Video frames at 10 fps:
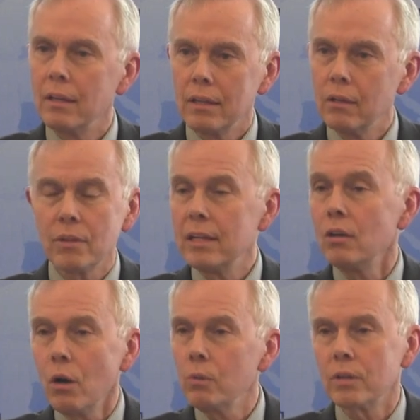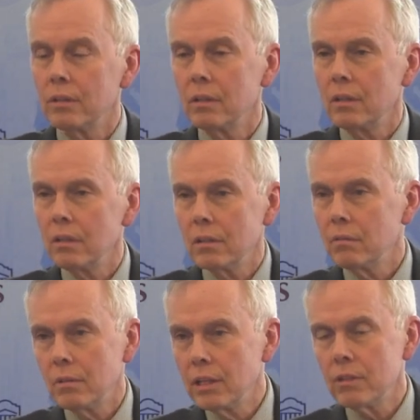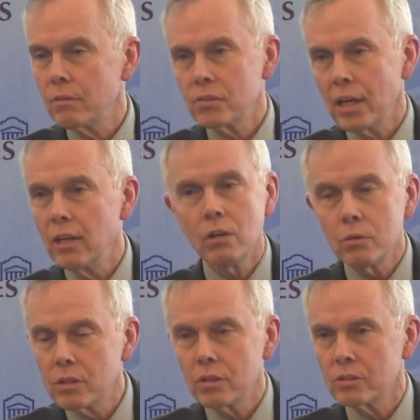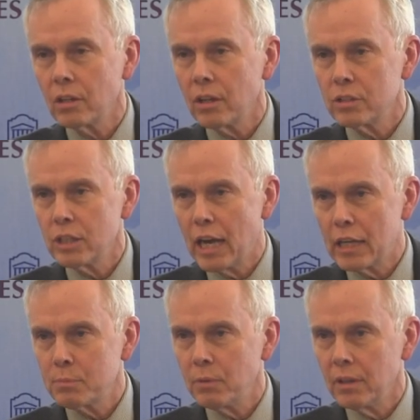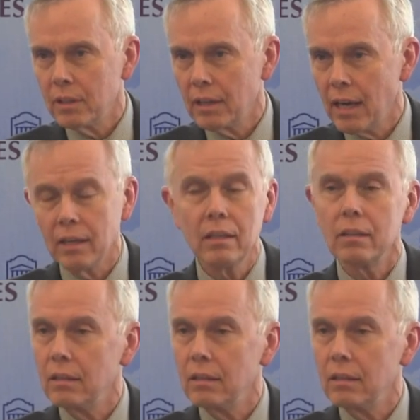You know, they know that uh, the leader of China knows that there's a large diaspora in Canada,